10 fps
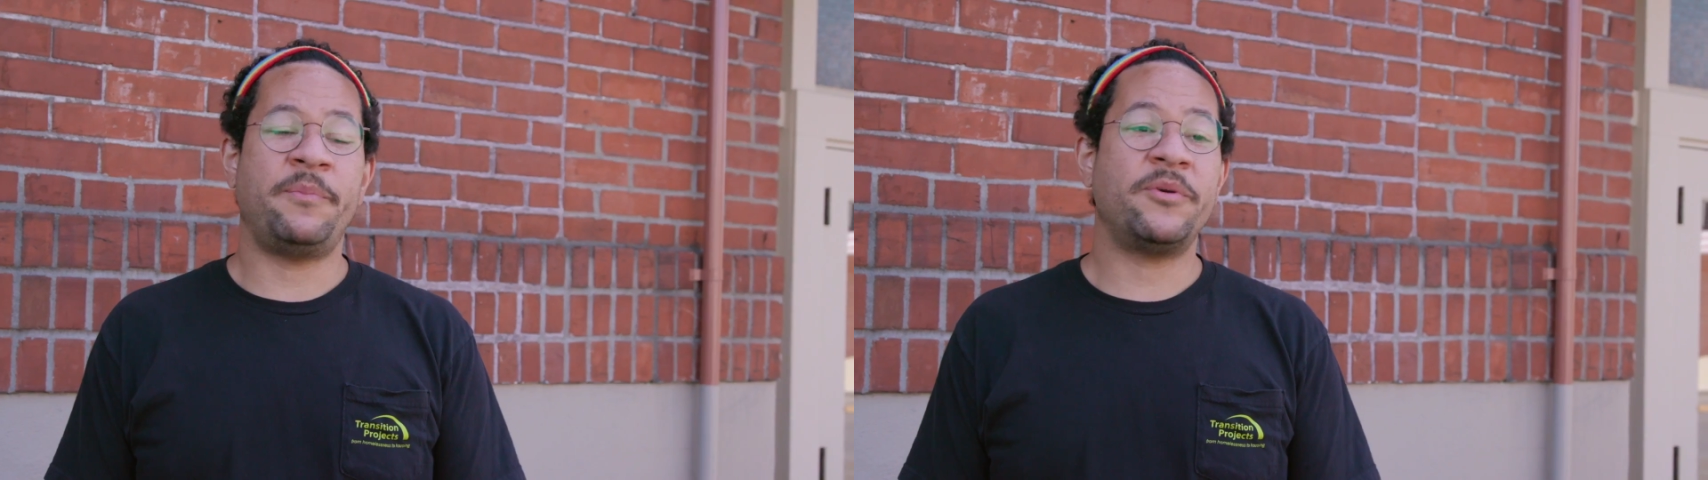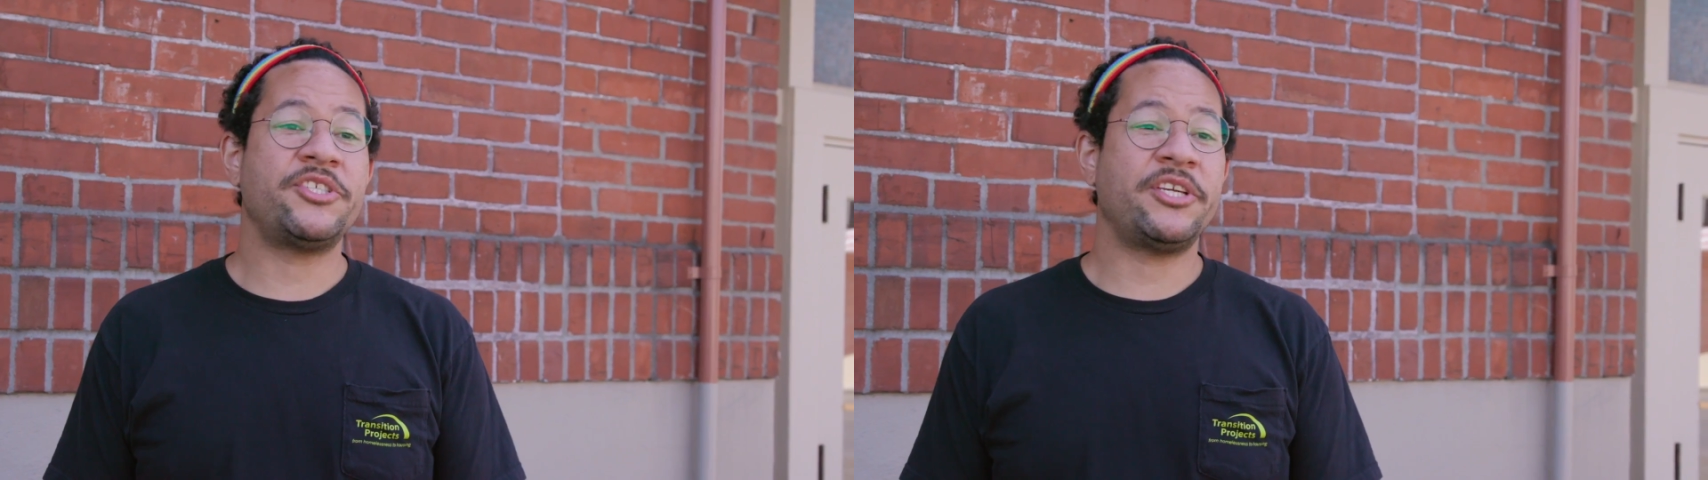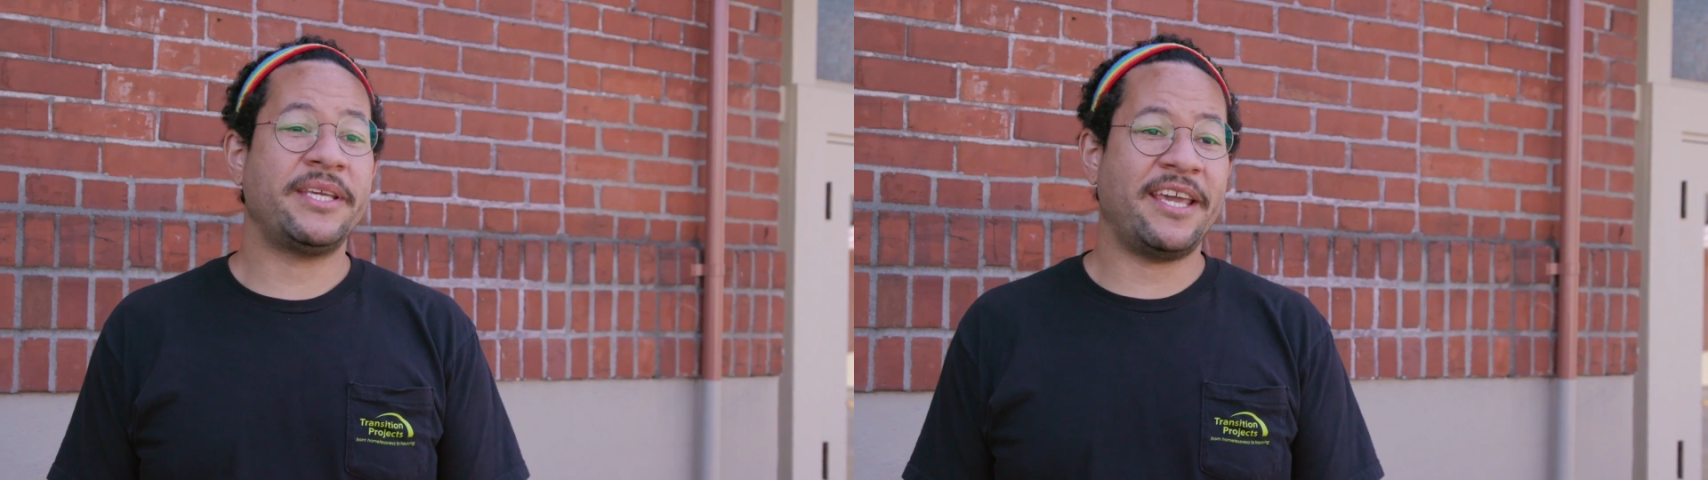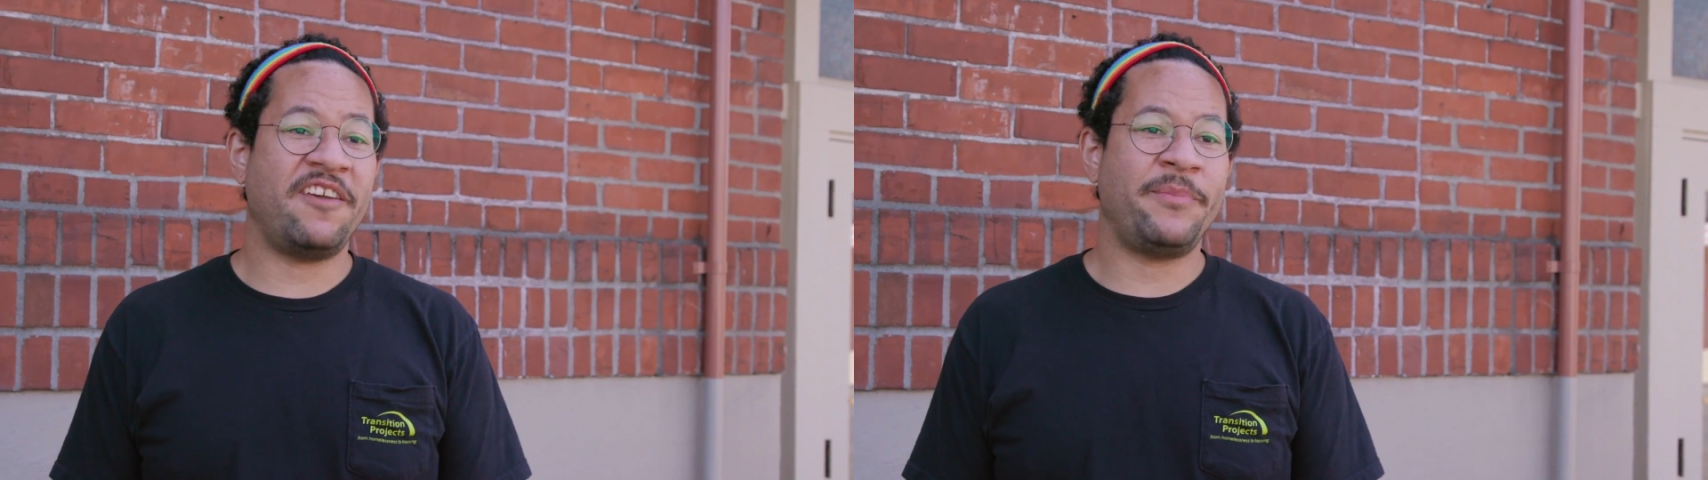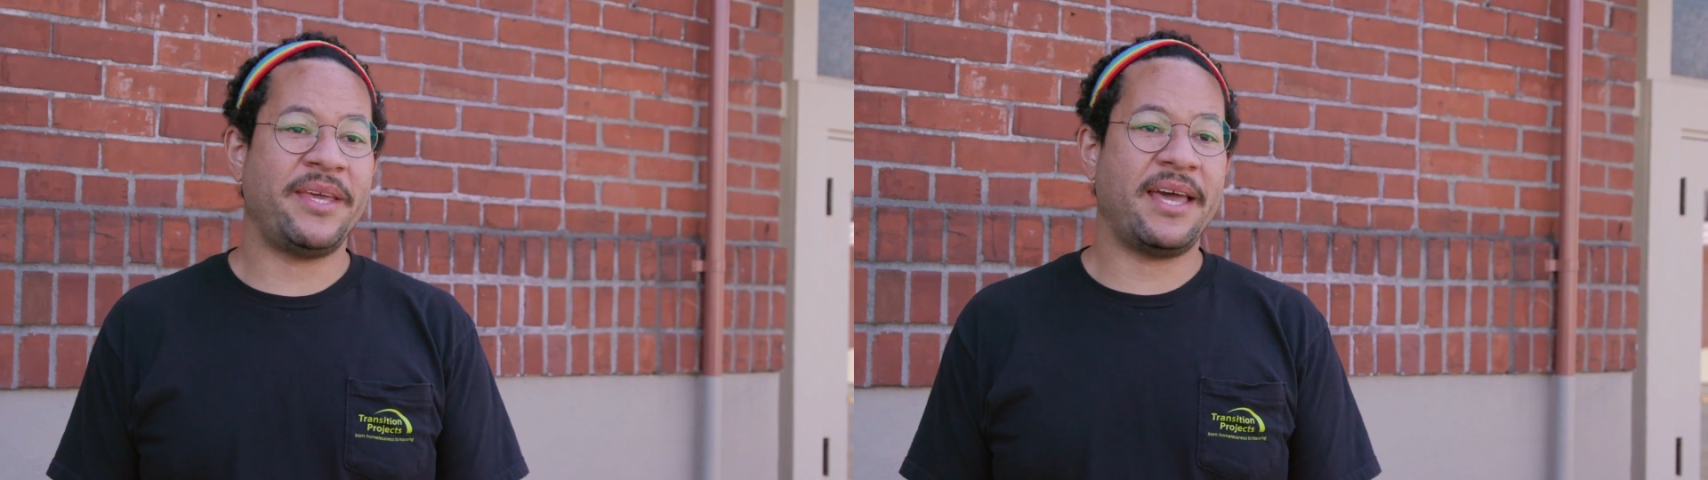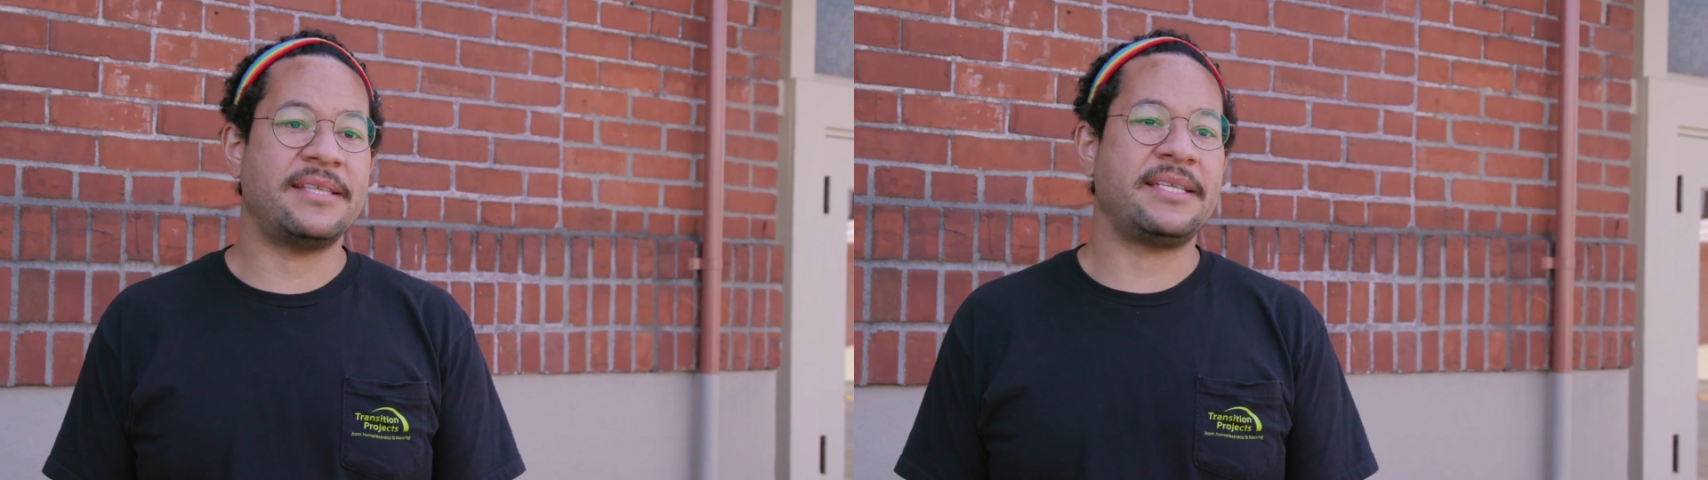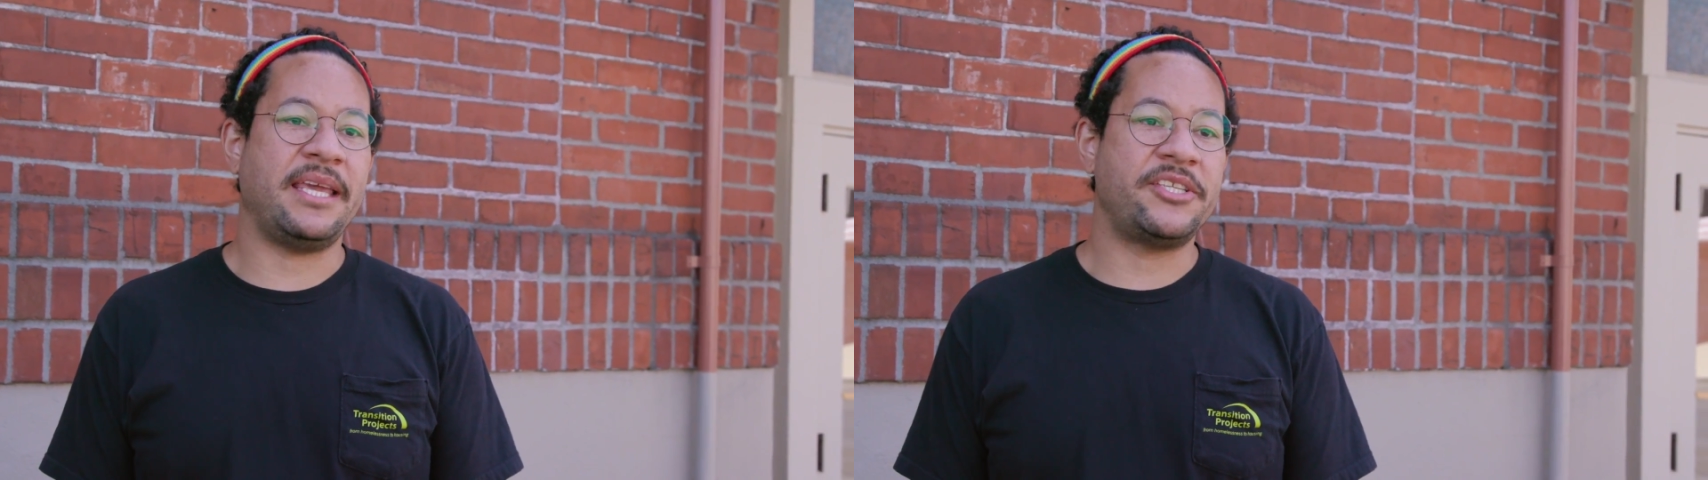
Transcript: People should give because